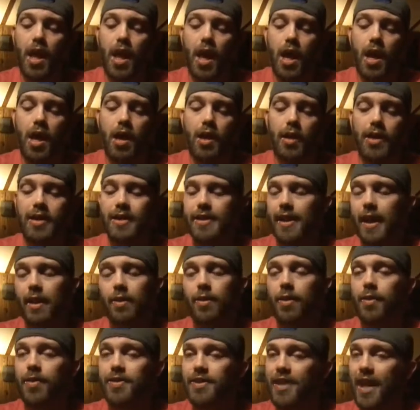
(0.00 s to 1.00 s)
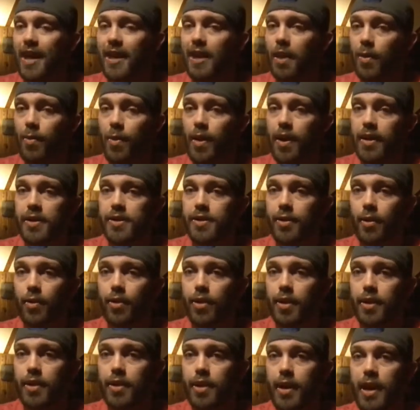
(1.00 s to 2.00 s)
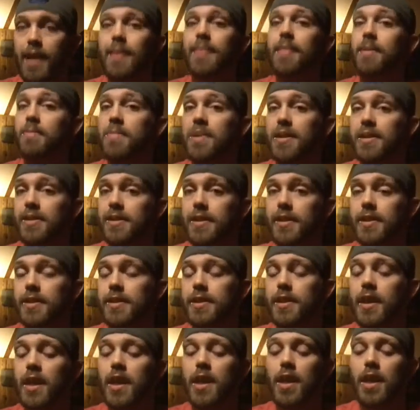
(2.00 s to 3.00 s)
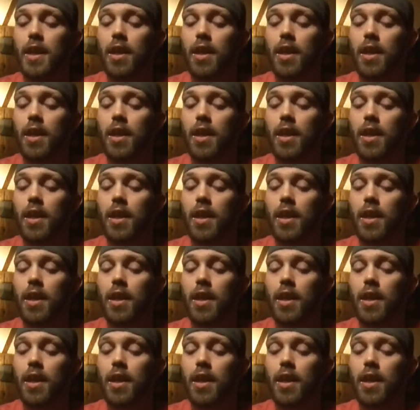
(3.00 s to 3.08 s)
because I don't know exactly when he started in the business